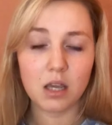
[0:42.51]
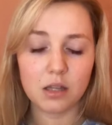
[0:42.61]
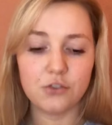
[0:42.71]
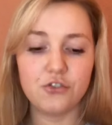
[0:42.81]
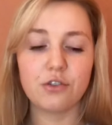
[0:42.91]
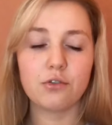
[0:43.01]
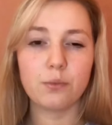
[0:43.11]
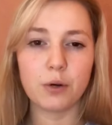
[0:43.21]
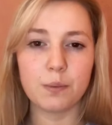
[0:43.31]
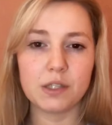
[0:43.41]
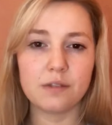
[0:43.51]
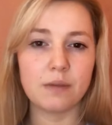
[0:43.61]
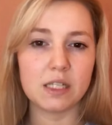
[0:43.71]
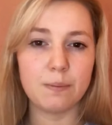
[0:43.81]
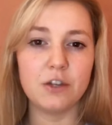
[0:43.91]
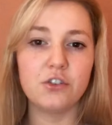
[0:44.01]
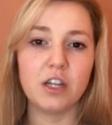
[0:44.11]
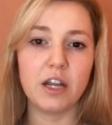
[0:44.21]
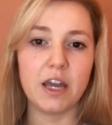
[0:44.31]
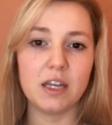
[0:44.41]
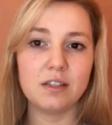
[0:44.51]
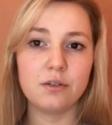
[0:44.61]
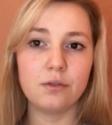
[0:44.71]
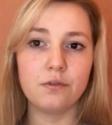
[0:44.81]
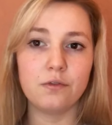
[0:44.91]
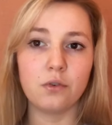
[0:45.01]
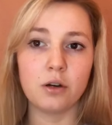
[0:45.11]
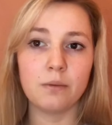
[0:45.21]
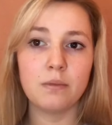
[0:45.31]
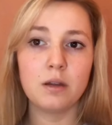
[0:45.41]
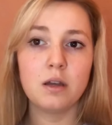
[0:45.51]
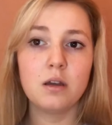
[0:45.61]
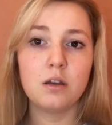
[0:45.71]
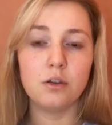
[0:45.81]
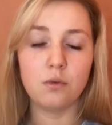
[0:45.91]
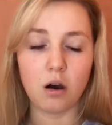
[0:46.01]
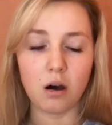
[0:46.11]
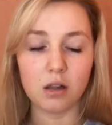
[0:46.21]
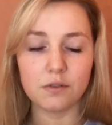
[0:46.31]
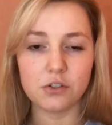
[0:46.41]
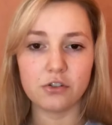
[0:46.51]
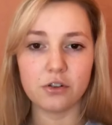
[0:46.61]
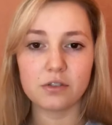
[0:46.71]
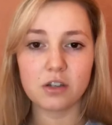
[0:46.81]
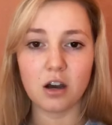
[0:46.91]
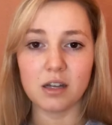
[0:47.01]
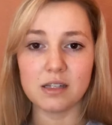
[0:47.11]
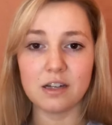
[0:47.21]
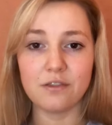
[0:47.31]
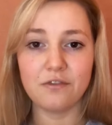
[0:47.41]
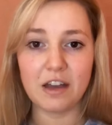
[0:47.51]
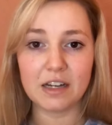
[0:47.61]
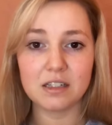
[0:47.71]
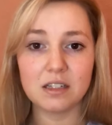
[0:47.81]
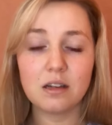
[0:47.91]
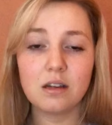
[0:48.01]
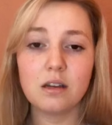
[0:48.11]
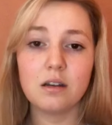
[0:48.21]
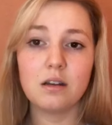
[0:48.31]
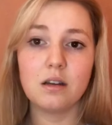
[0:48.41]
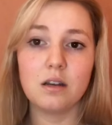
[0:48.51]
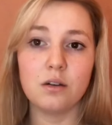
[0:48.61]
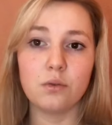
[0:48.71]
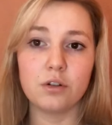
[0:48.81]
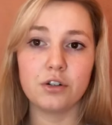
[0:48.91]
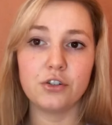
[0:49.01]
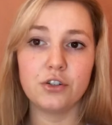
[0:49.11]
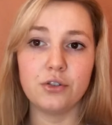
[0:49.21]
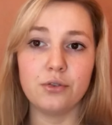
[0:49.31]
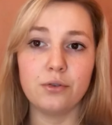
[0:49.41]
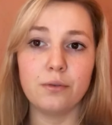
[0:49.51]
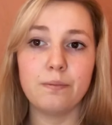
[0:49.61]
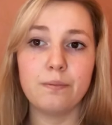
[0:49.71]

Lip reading: The general purpose of my speech today is to inform you all of a stroke's cause and effect in order to